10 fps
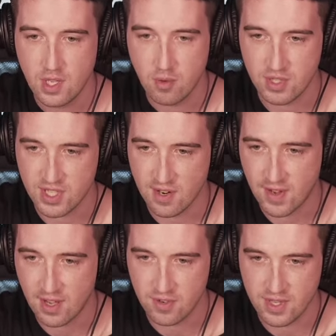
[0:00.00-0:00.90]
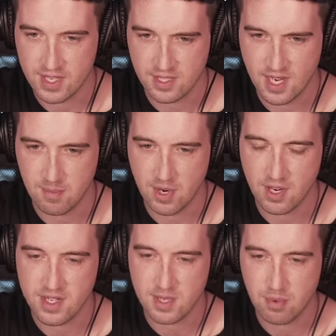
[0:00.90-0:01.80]
which I found for this
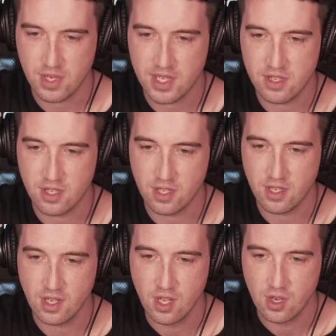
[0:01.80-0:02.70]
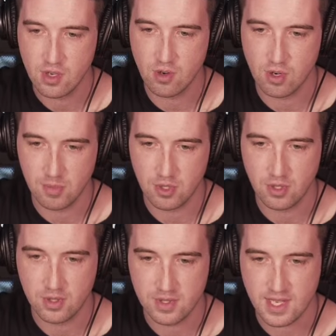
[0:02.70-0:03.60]
library is a pretty good
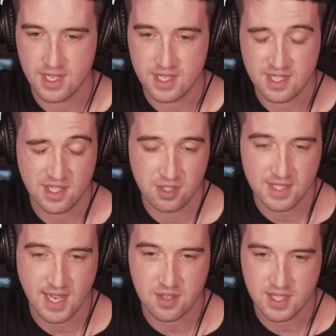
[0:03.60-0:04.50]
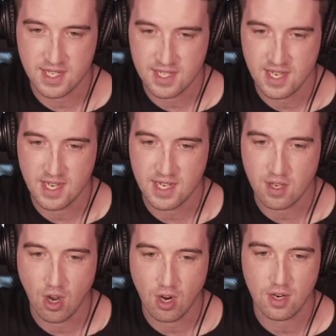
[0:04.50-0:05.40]
normal. It still sounds like it's hitting
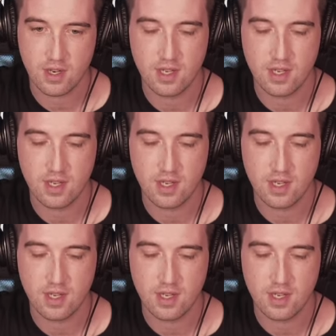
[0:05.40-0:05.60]
hard,